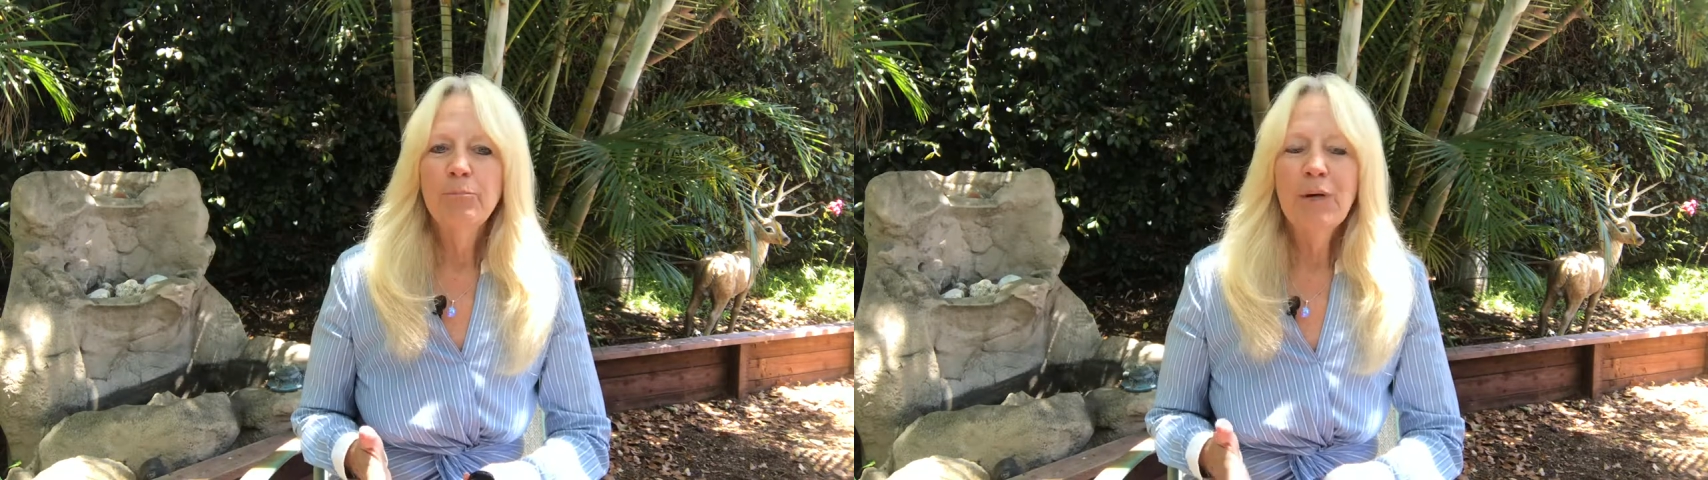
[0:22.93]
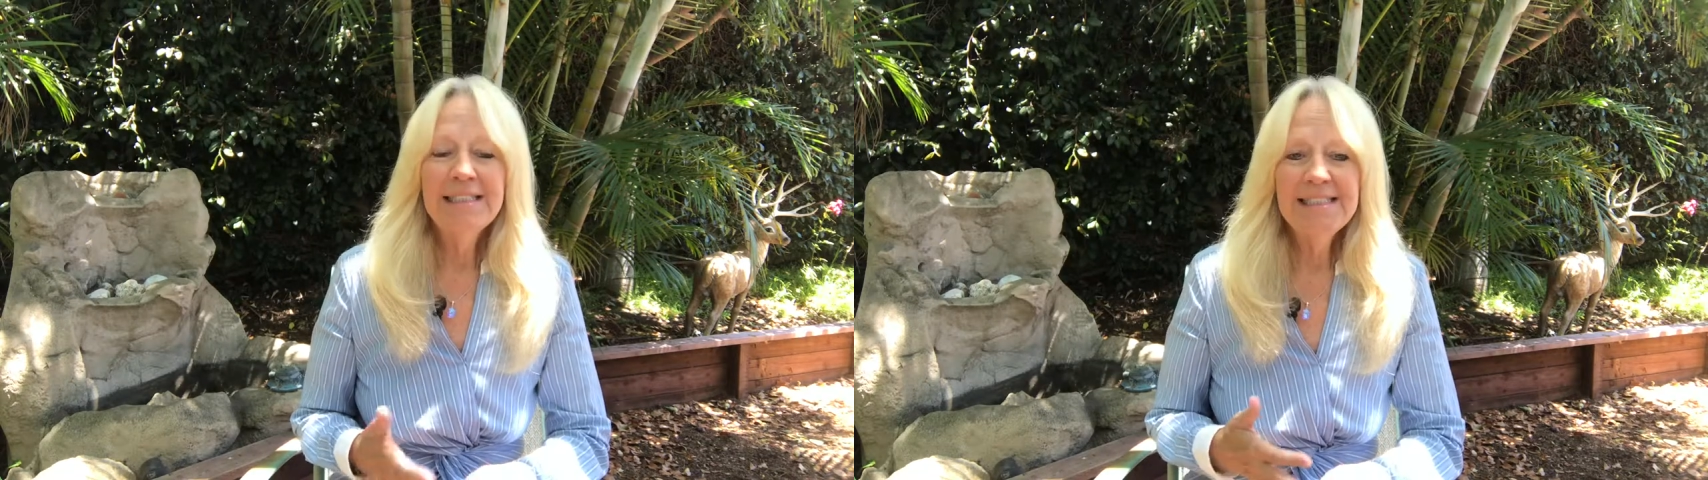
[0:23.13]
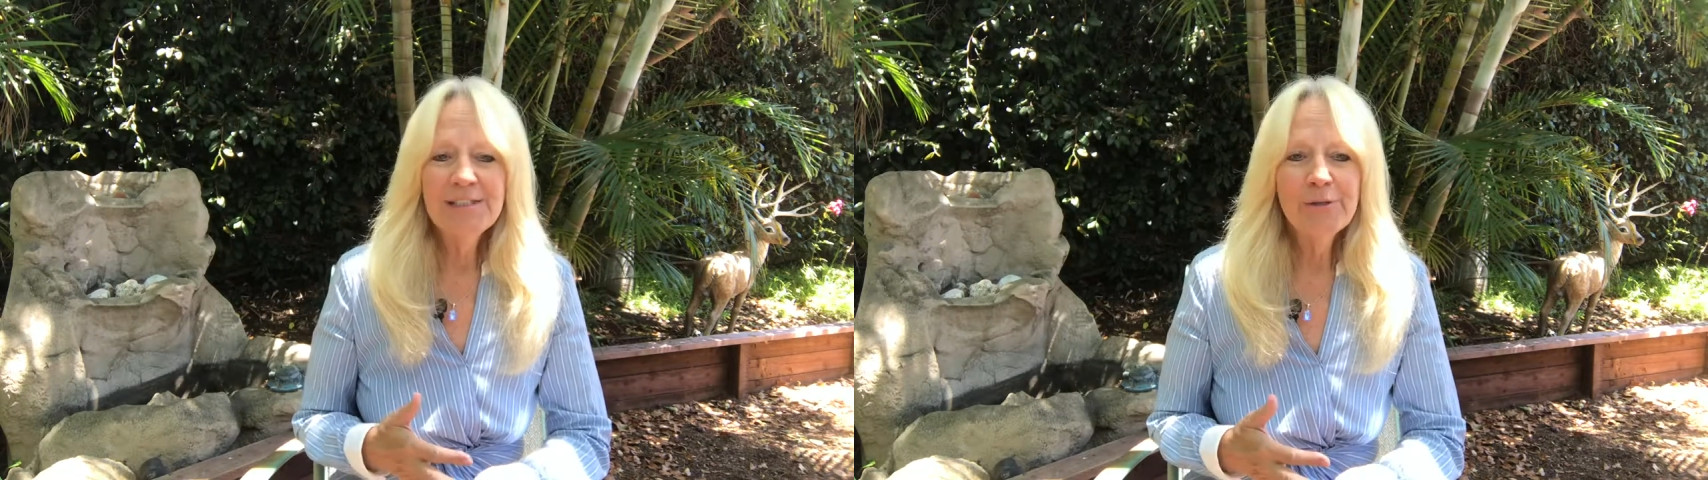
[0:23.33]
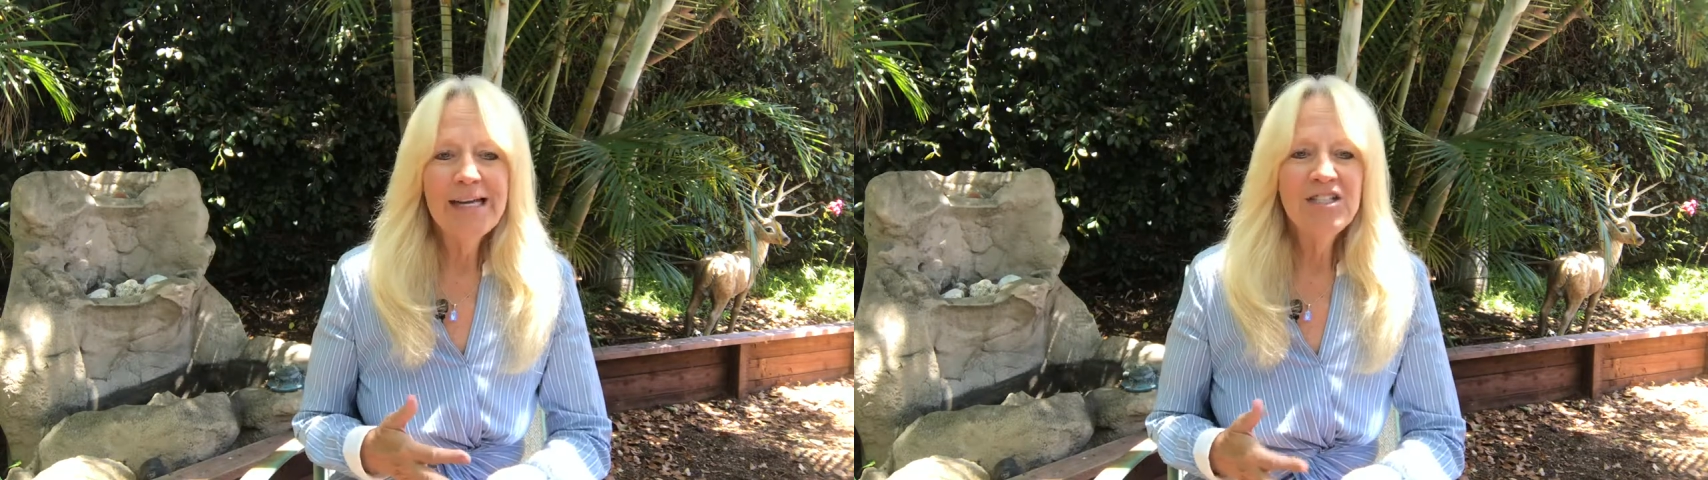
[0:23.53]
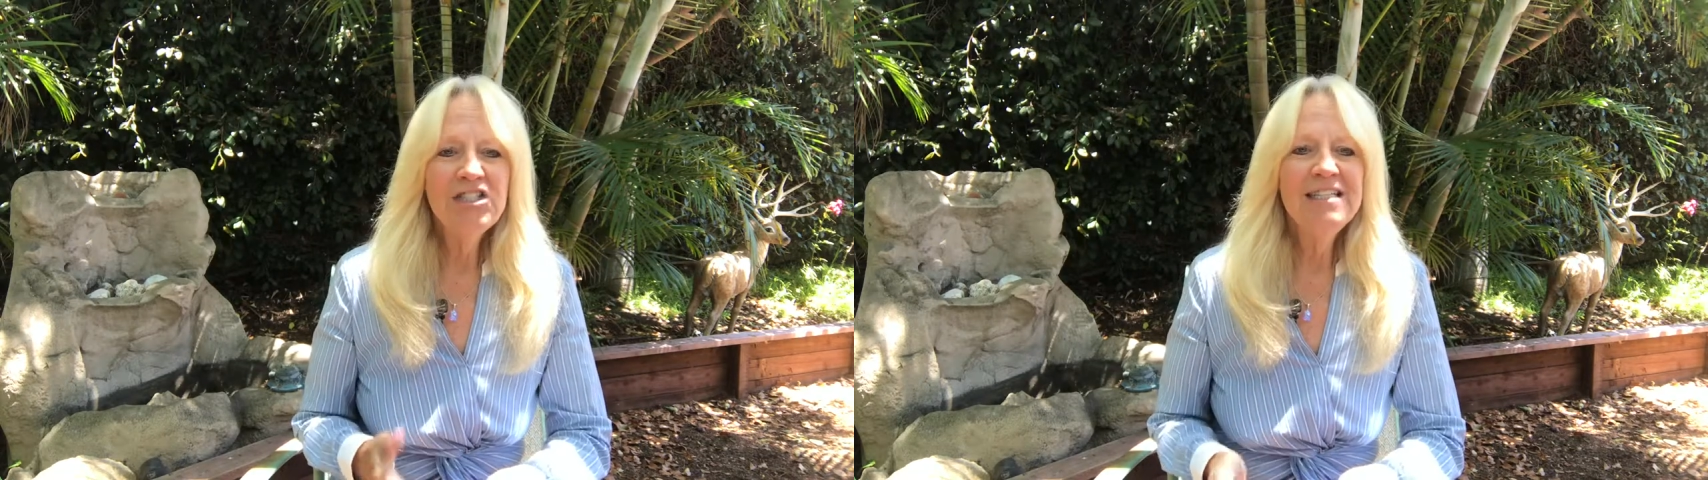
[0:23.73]
pricing
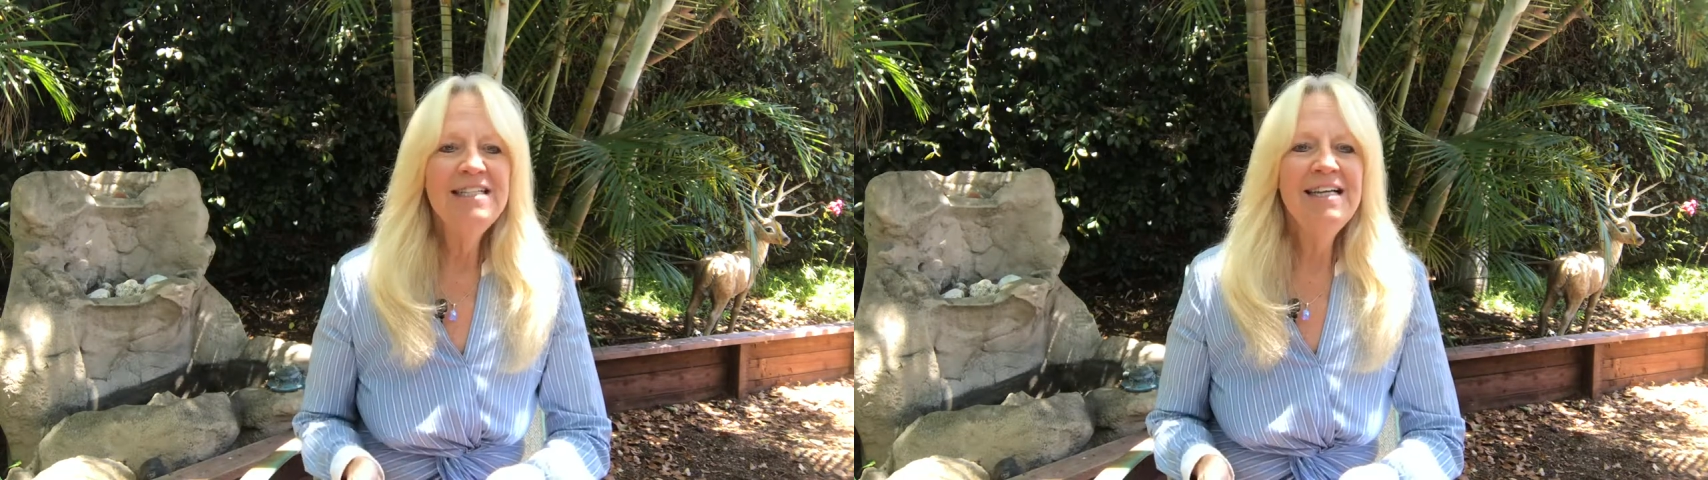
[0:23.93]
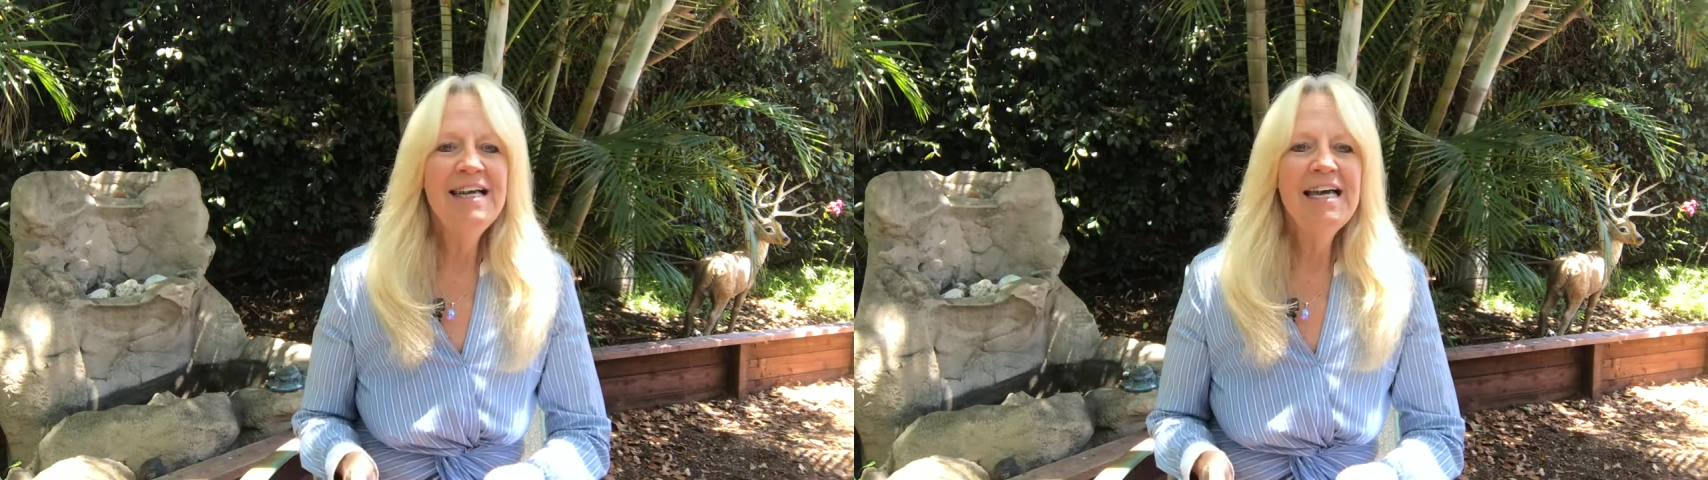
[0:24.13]
strategy,